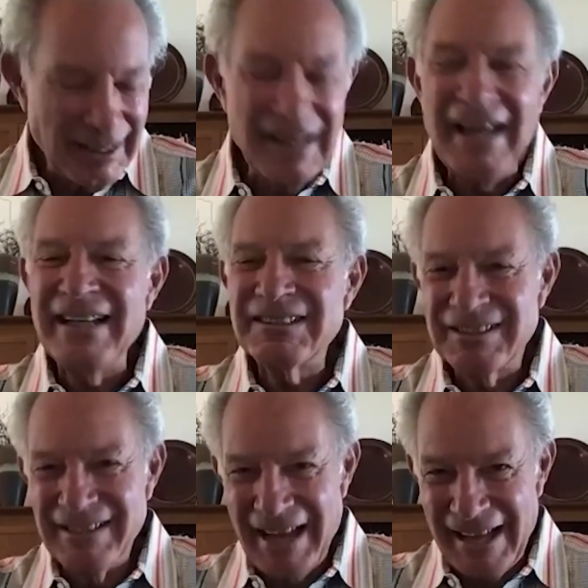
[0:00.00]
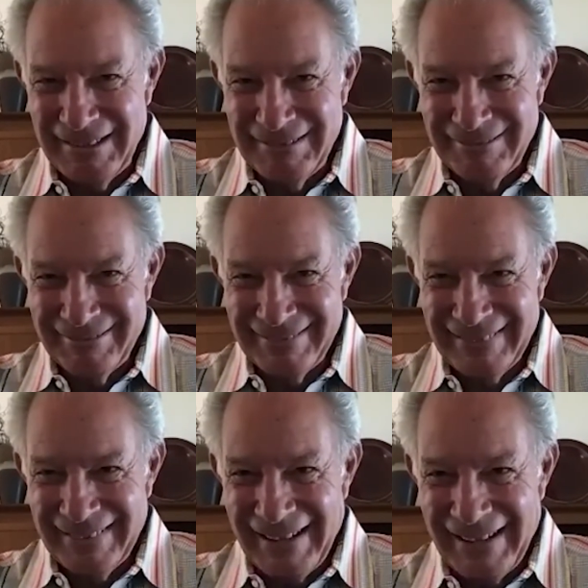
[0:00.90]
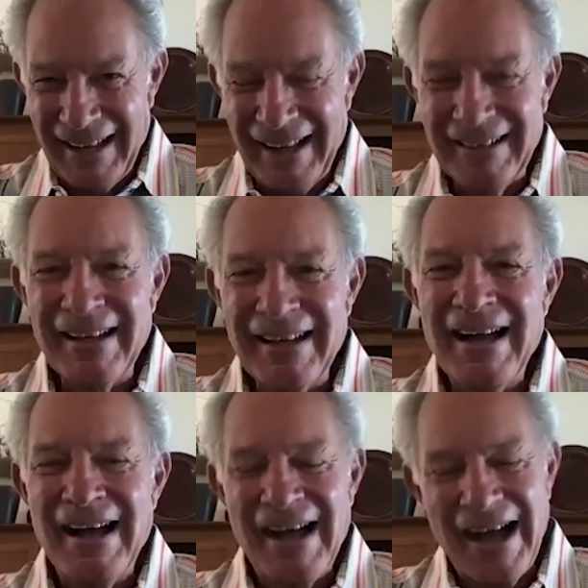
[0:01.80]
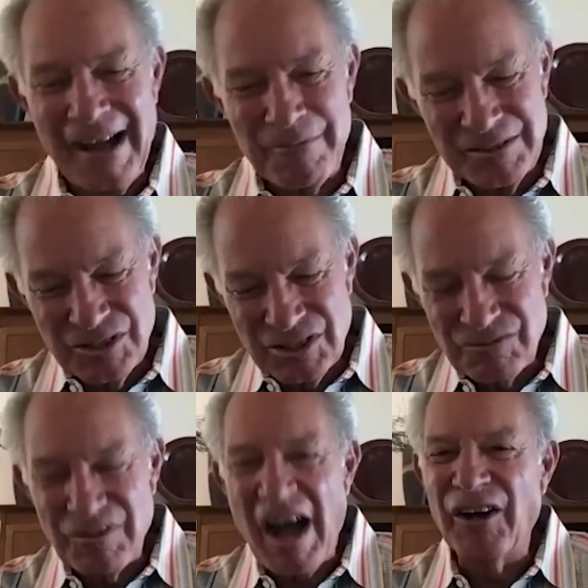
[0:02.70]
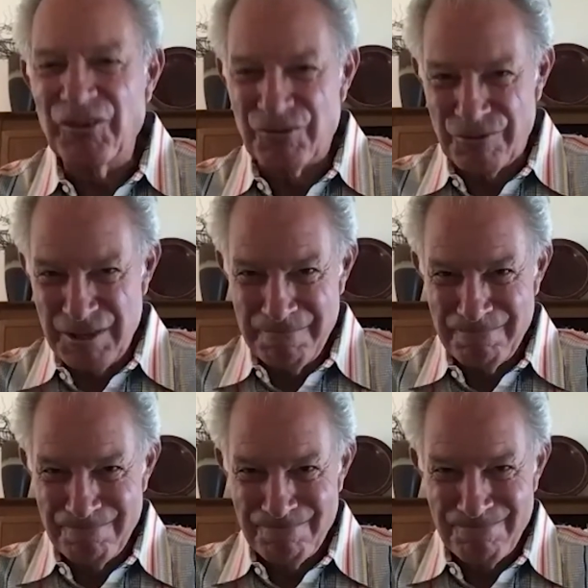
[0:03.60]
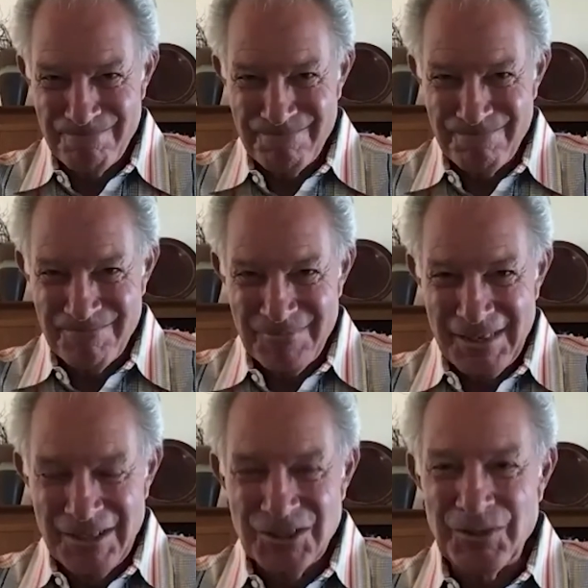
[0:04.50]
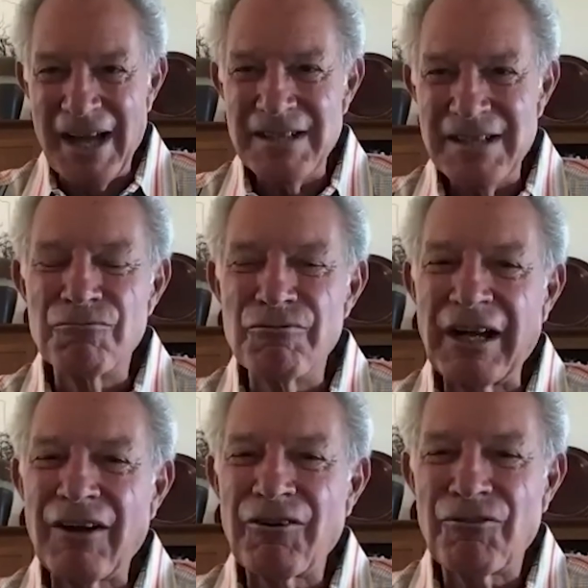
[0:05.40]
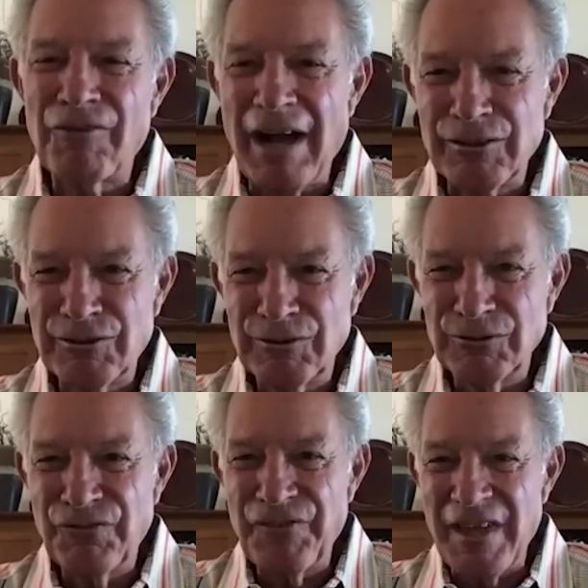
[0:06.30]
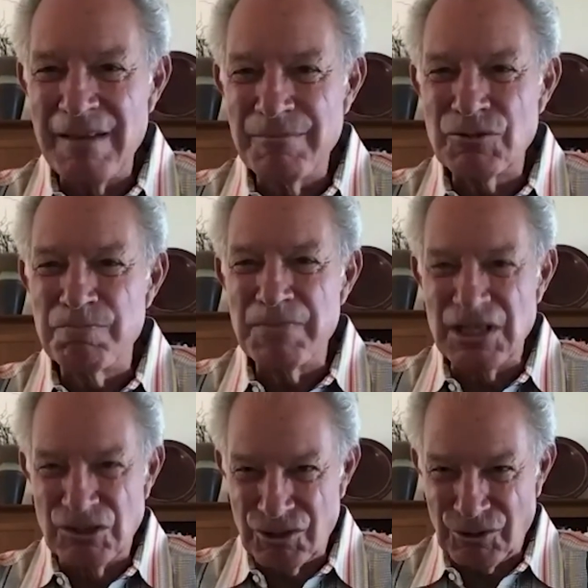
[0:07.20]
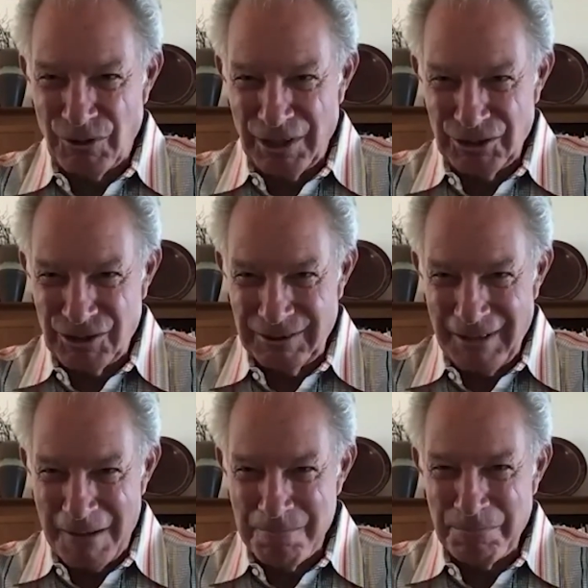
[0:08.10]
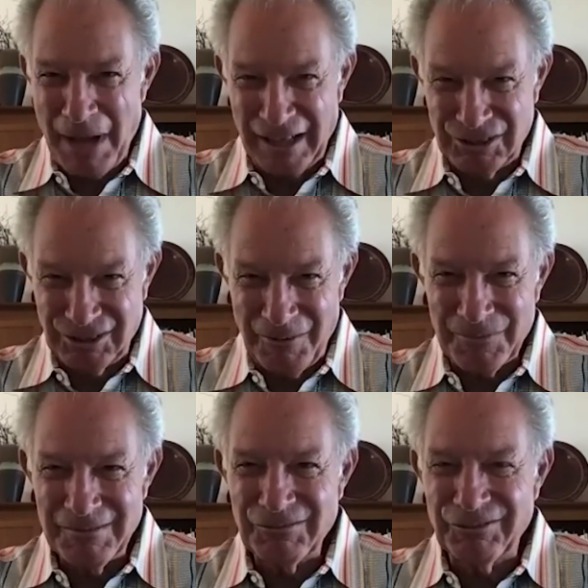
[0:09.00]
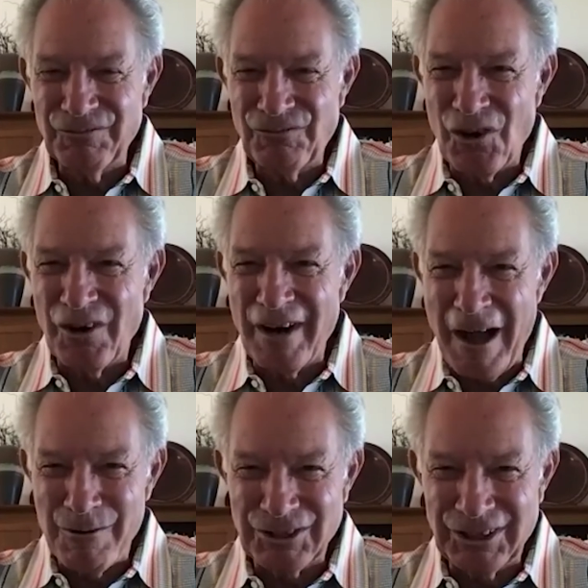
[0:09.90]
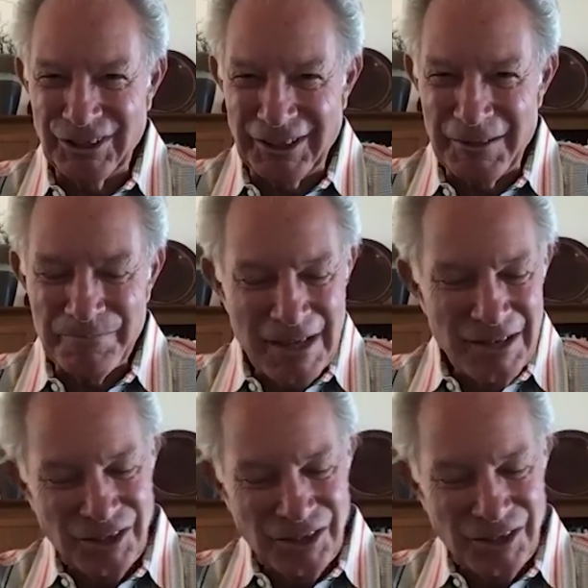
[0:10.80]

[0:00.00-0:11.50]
Last night, I was hungry. So I spent the afternoon making Rick Grosso's famous meat sauce impasto. For 4 hours cooking.